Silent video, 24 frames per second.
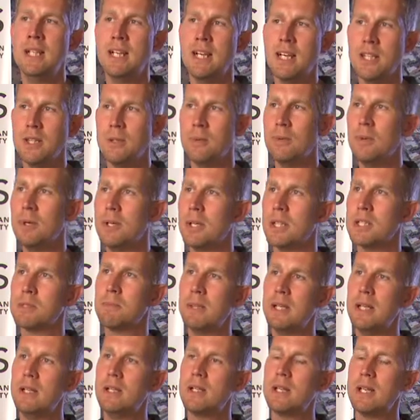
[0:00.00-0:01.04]
And the work's
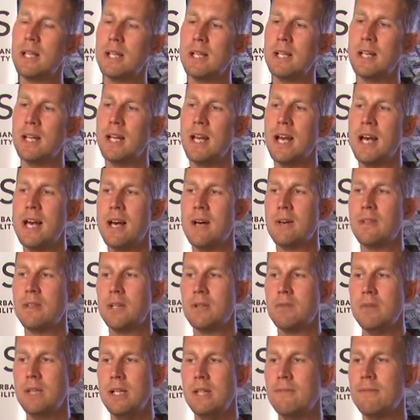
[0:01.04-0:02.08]
been looking at how the
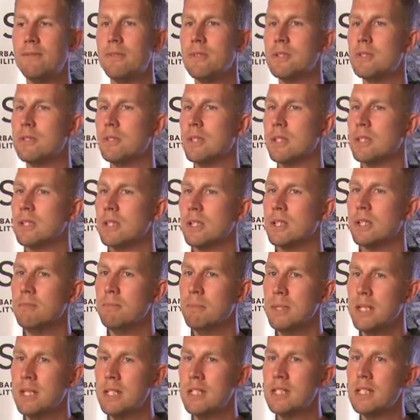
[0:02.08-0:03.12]
green infrastructure can
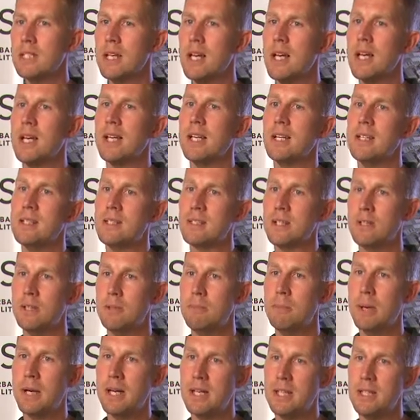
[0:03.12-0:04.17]
be designed so the
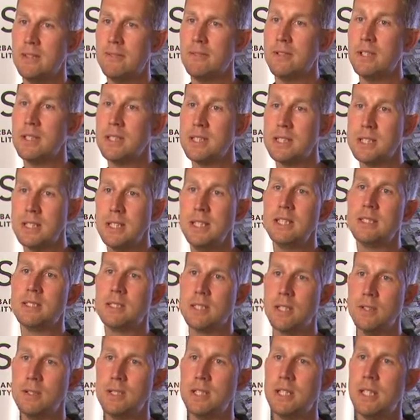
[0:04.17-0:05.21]
biodiversity
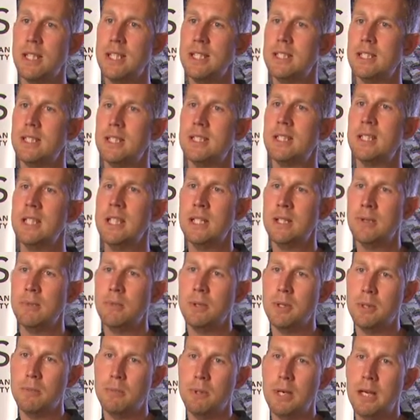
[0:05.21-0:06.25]
associated
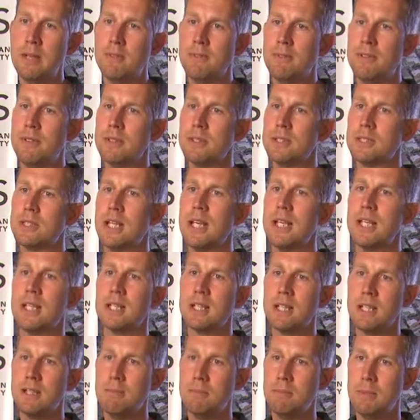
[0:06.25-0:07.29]
with the brownfield site
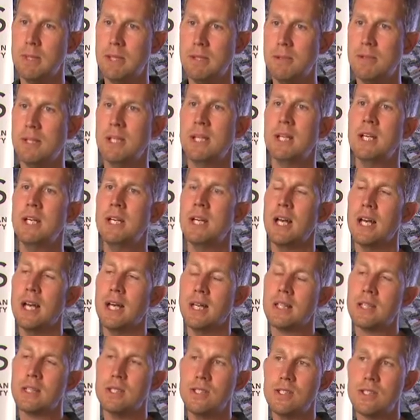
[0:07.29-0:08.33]
can be
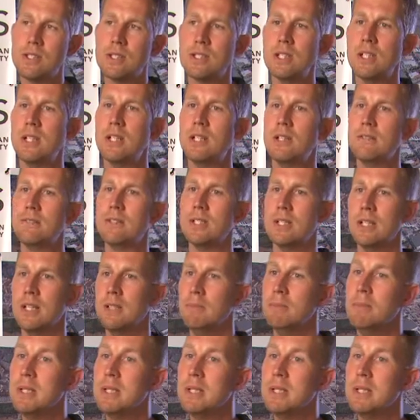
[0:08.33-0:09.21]
conserved and